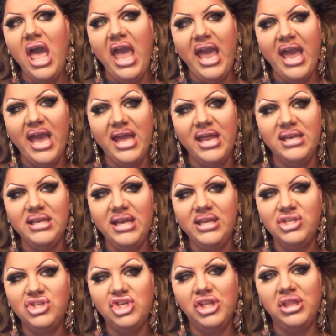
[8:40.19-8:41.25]
And
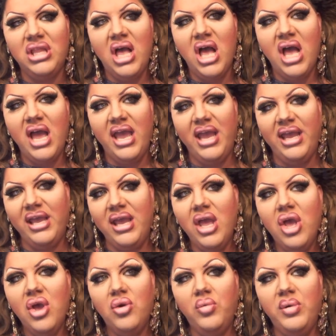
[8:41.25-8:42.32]
in July,
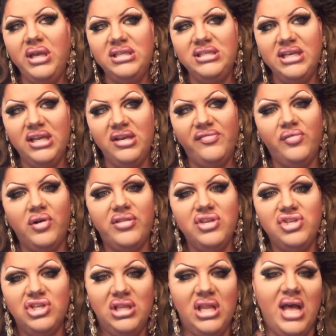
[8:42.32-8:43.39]
we did a 4th
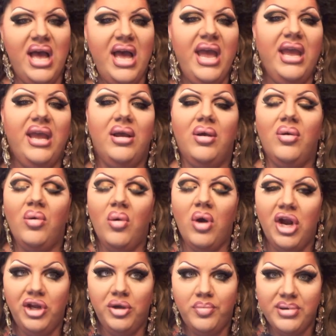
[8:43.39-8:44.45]
of July,
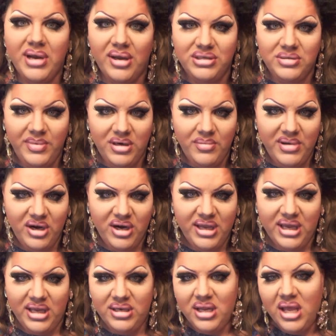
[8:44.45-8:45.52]
Are You Proud to Be an
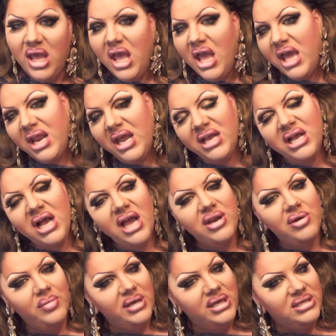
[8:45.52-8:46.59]
American? And I kind
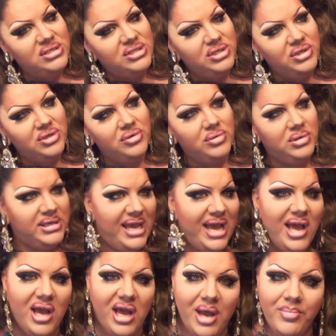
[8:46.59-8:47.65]
of went into,
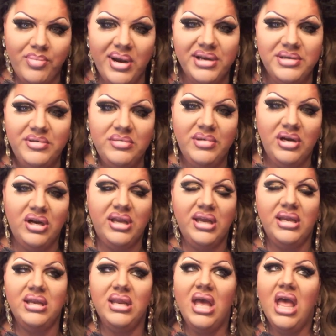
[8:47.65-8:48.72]
yeah, I'm proud to be an
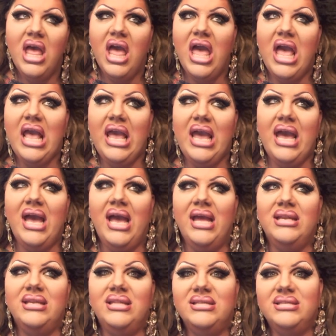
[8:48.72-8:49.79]
American,
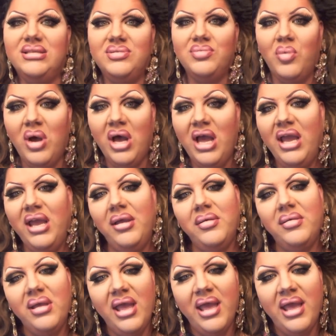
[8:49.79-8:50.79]
and this is why.